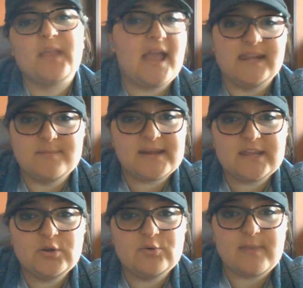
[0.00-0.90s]

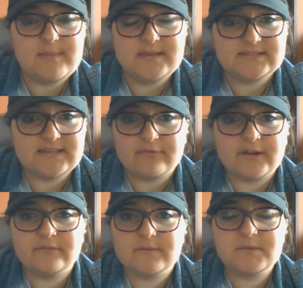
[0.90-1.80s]
anybody who may be
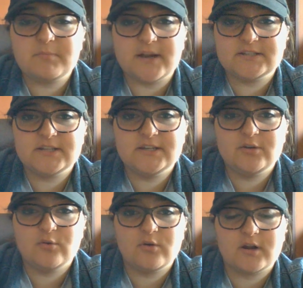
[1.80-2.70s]
suffering from depression,
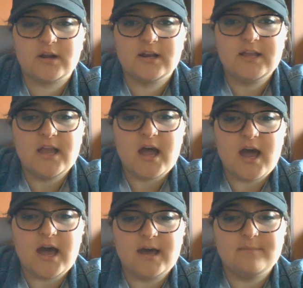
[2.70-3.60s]
or
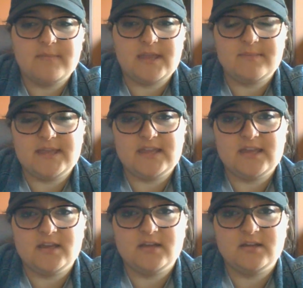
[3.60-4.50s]

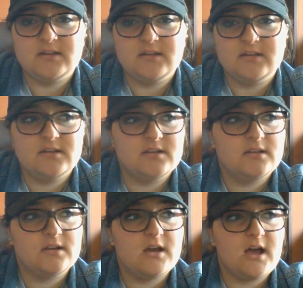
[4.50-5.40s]
maybe
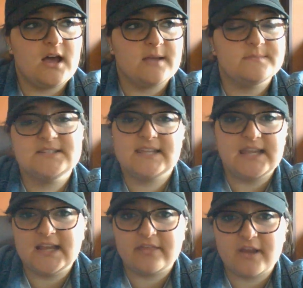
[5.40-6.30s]

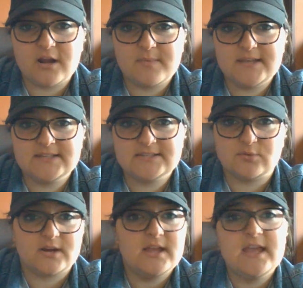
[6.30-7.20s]
seeing a therapist
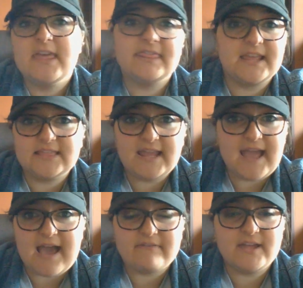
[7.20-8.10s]
or think they
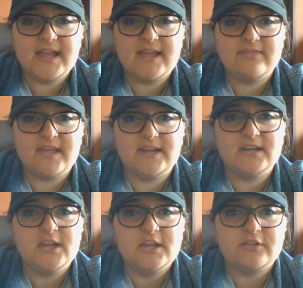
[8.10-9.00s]
have it, and then
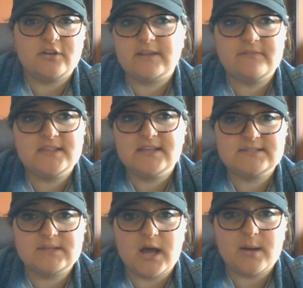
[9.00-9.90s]
they're given
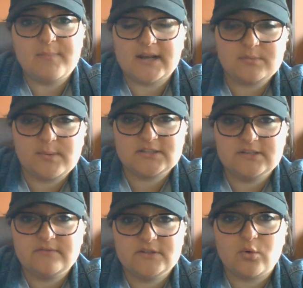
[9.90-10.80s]
this Beck Depression
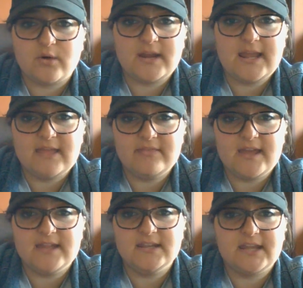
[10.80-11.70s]
Inventory, and
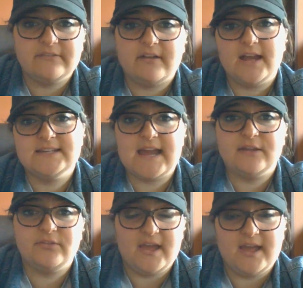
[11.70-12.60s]
then they find
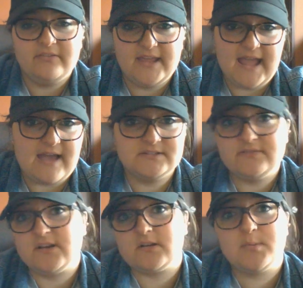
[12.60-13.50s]
out that they have
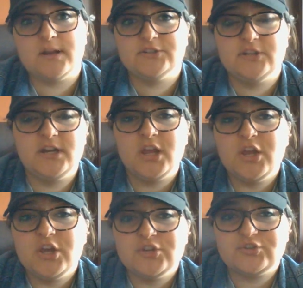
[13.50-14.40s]
severe depression.
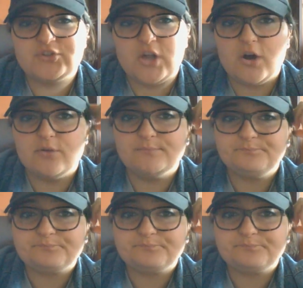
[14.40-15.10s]
So